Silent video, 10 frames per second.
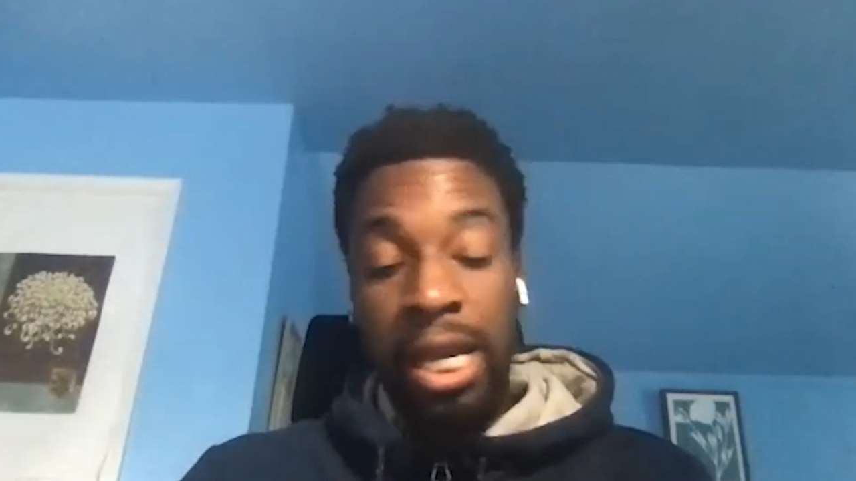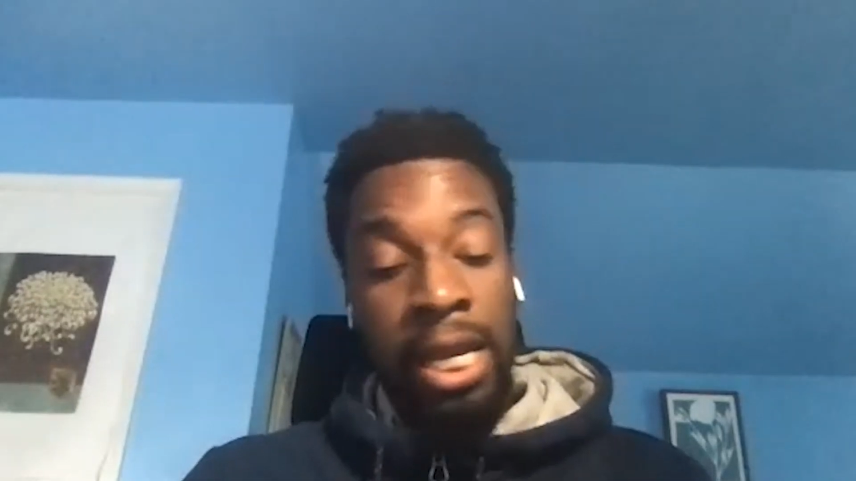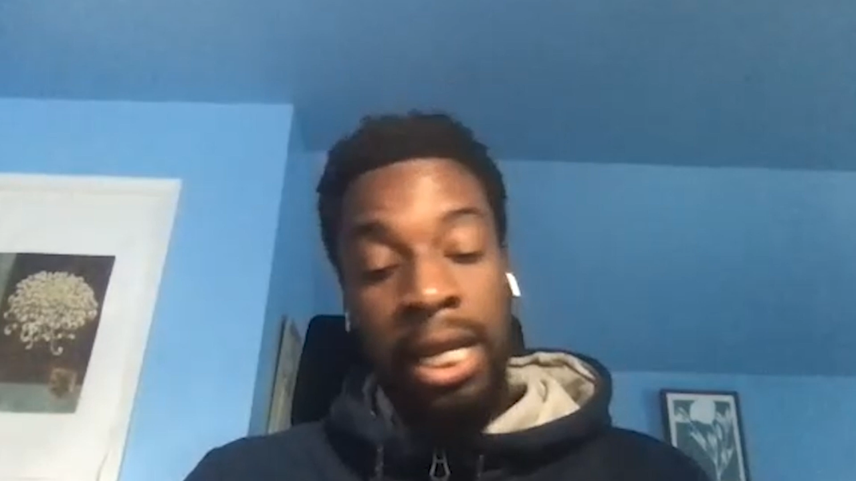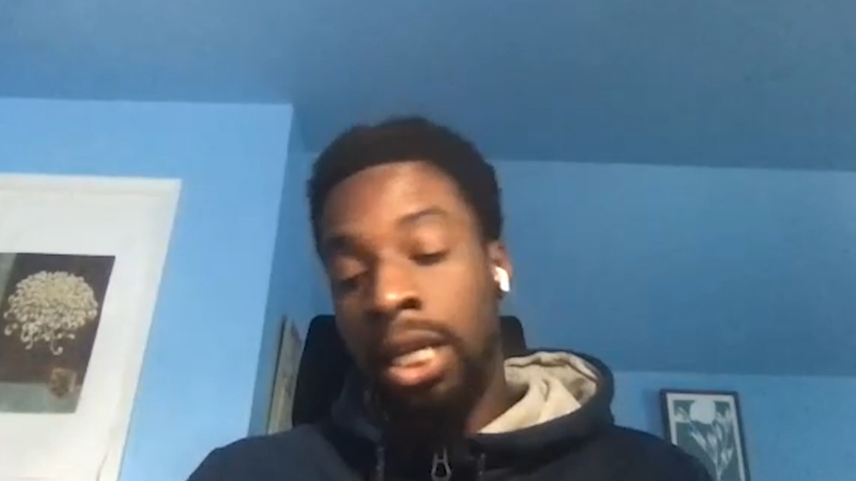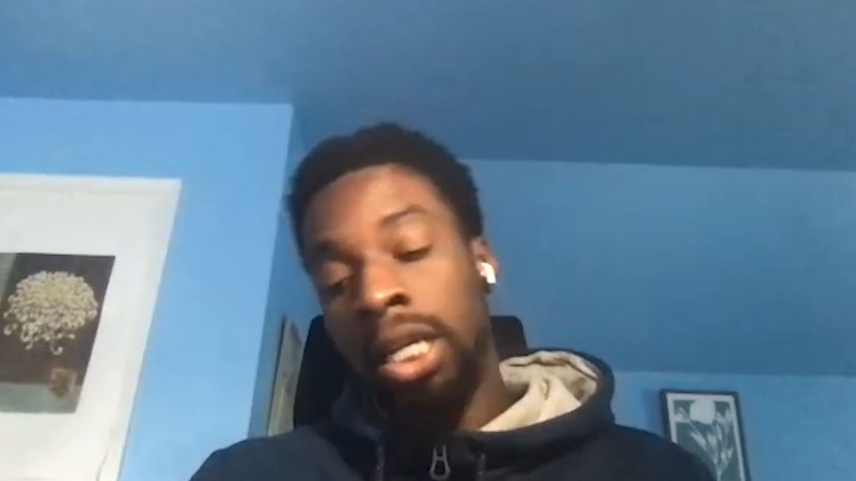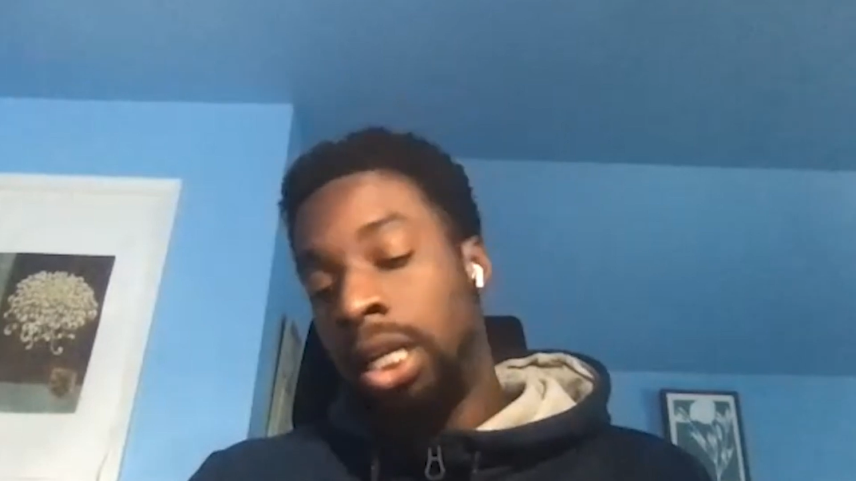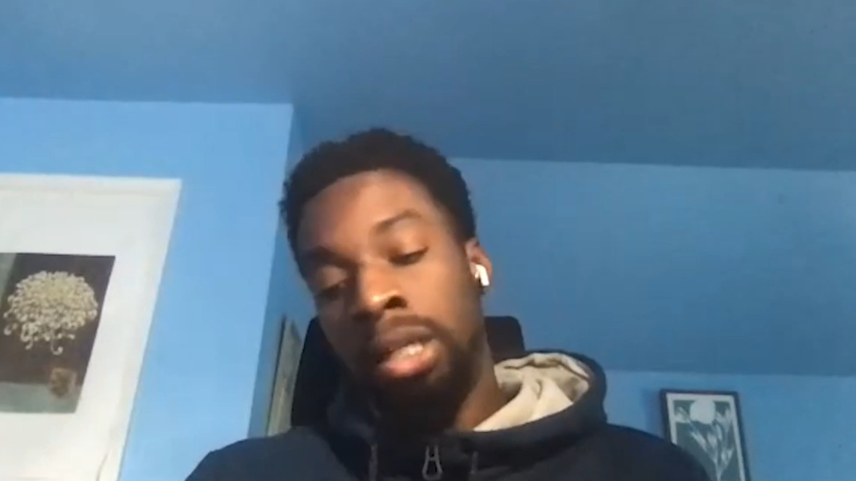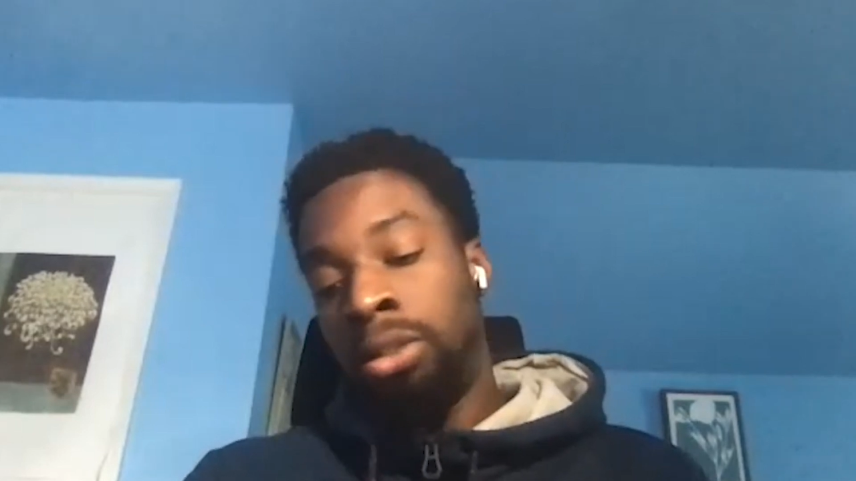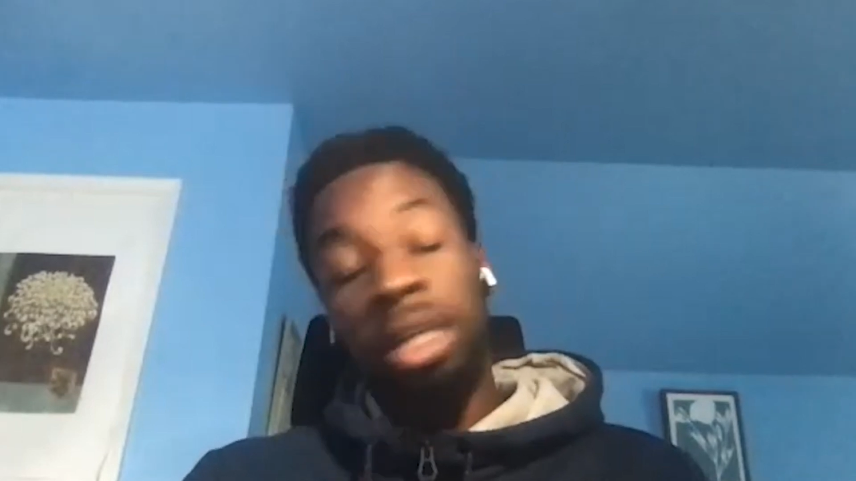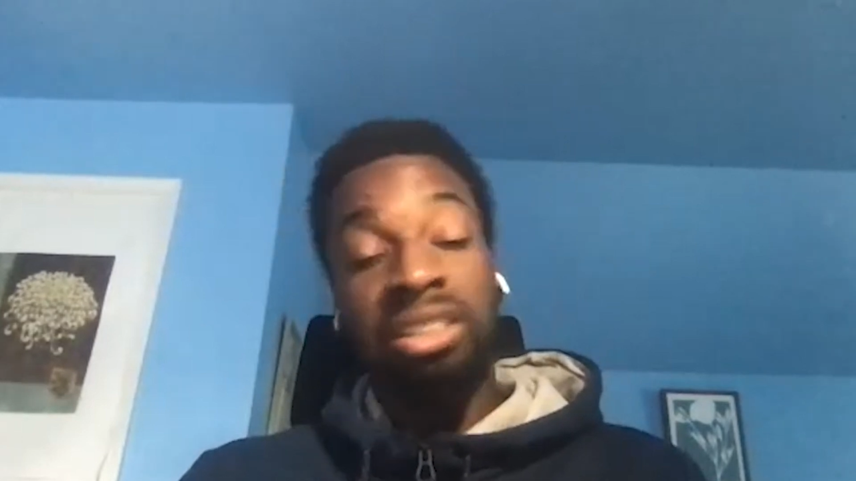and
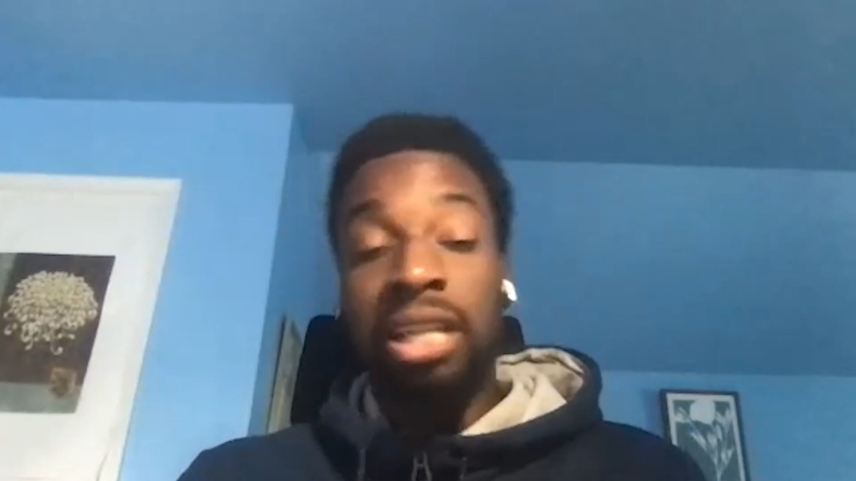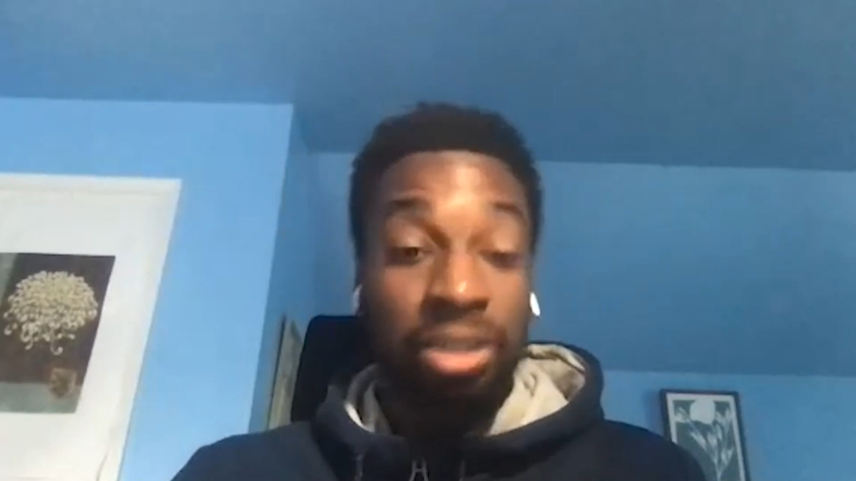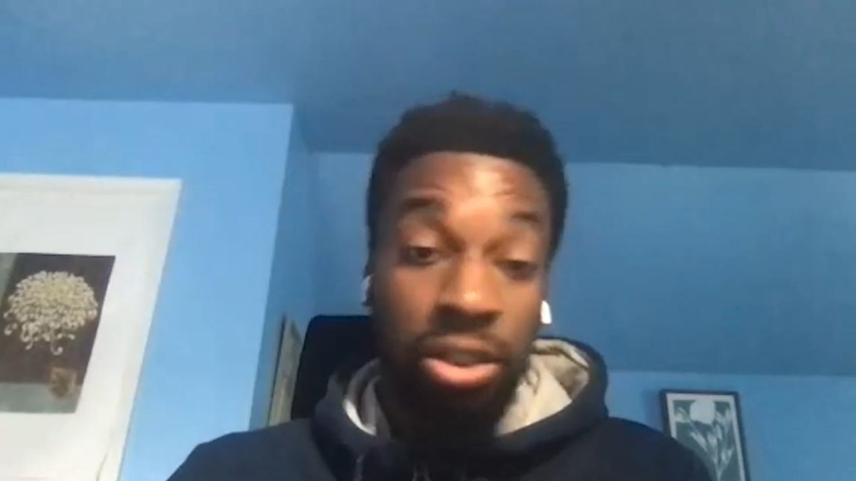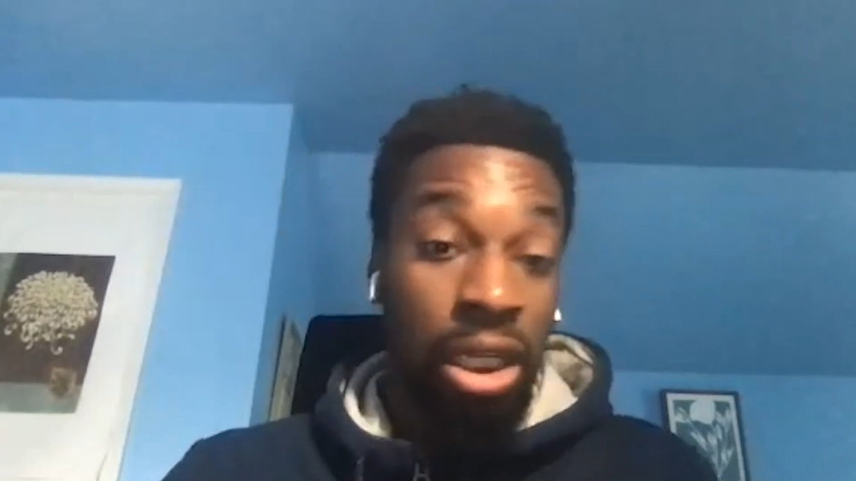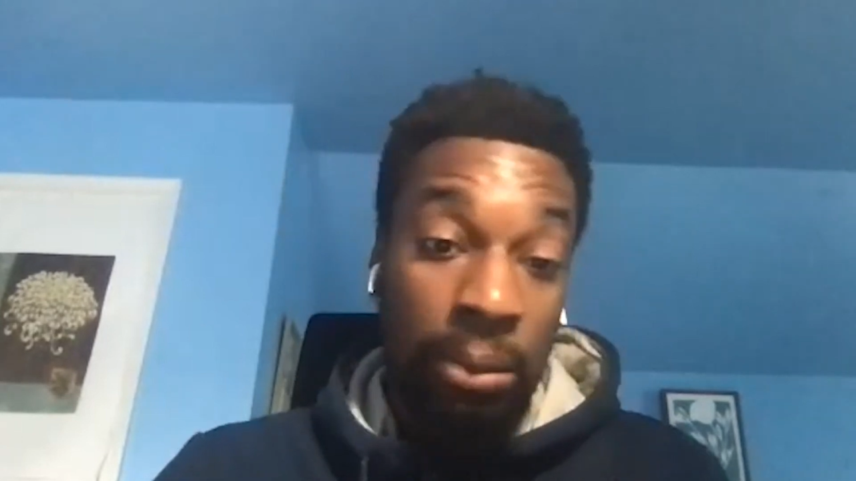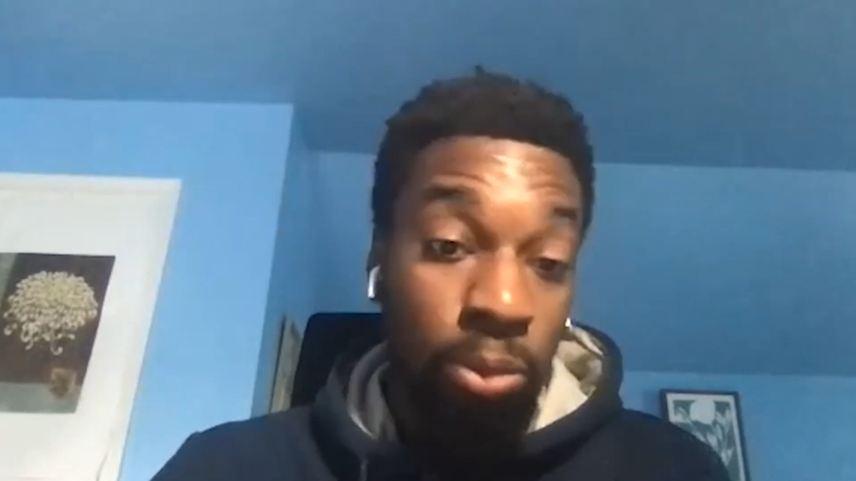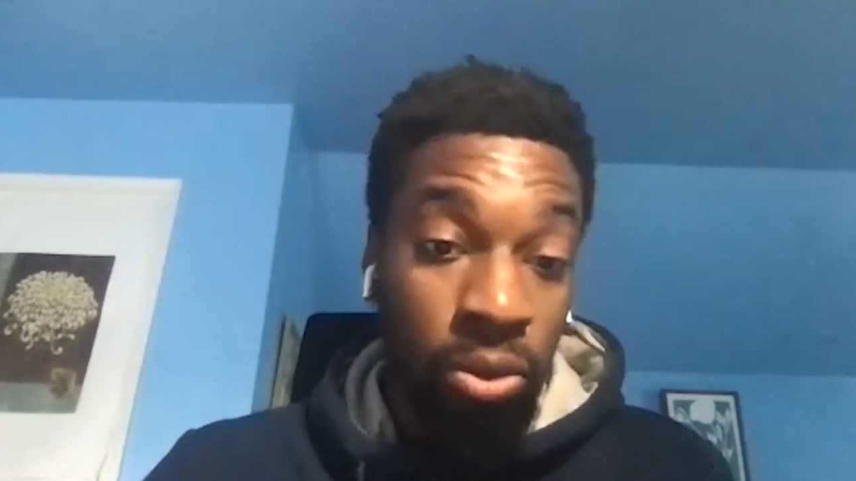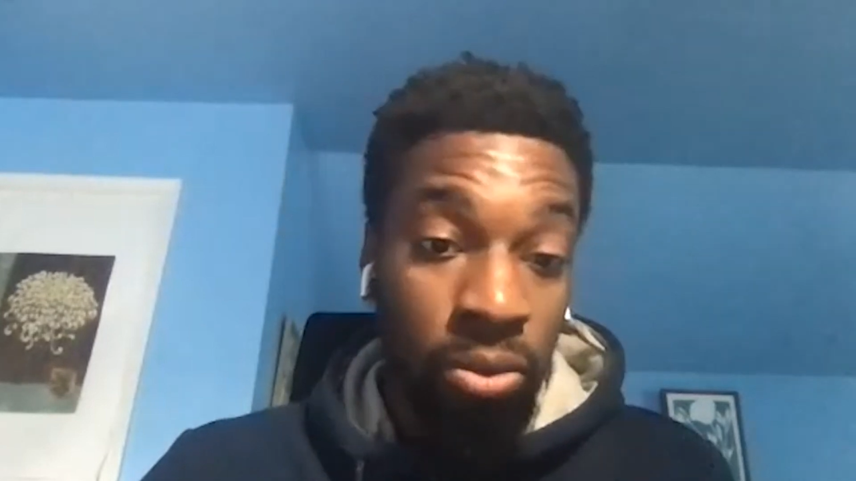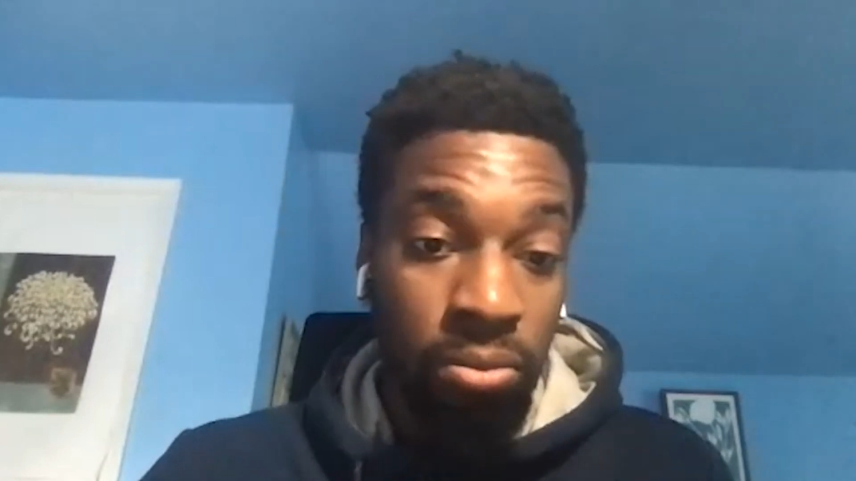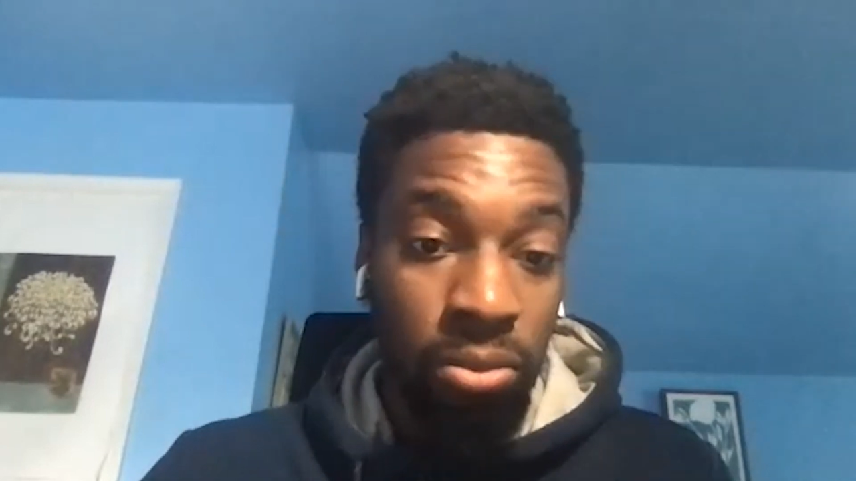doesn't sound sustainable.